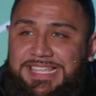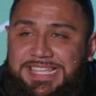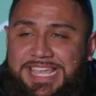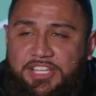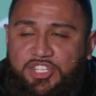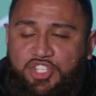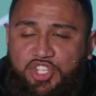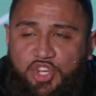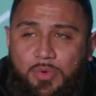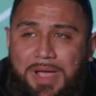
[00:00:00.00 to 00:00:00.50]

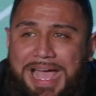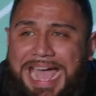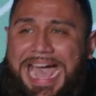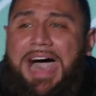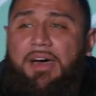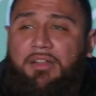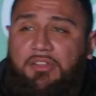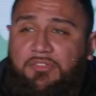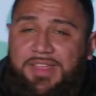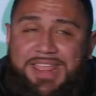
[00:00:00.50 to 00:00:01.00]
get you
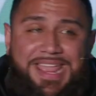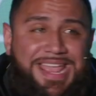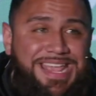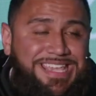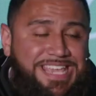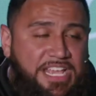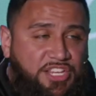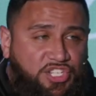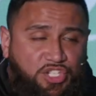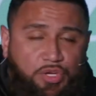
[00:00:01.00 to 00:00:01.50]
out of it, it
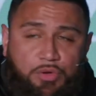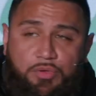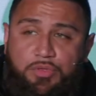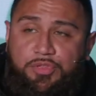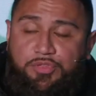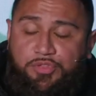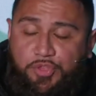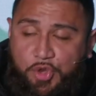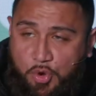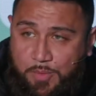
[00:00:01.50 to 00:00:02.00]
gets you
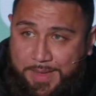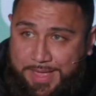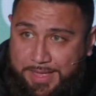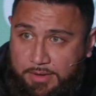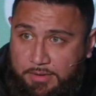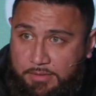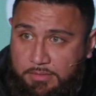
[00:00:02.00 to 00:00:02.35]
through it.